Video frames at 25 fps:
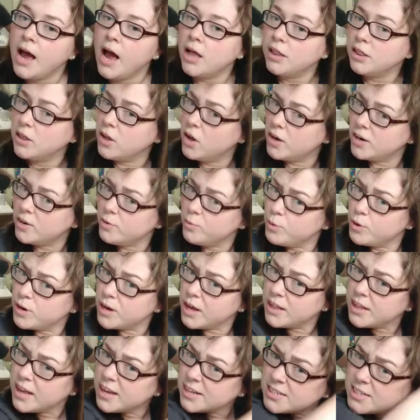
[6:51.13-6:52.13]
A lot of what
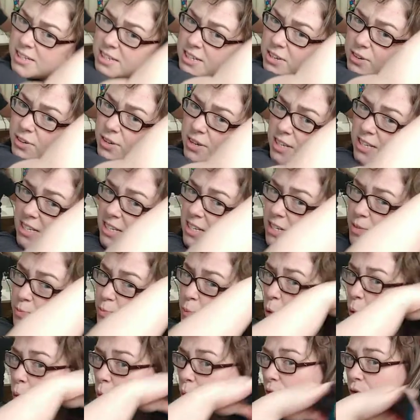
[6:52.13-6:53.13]
I like to do is
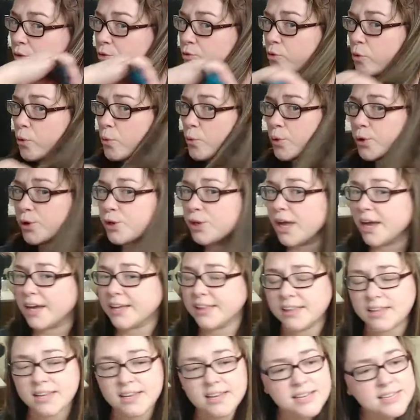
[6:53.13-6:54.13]
pull it forward
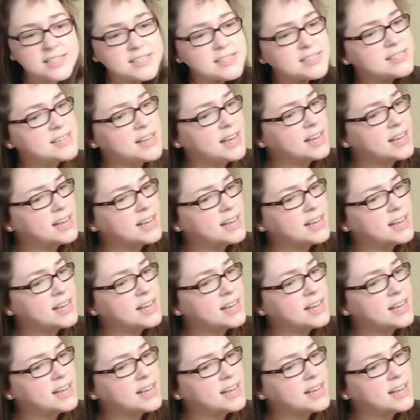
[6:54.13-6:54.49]
like this,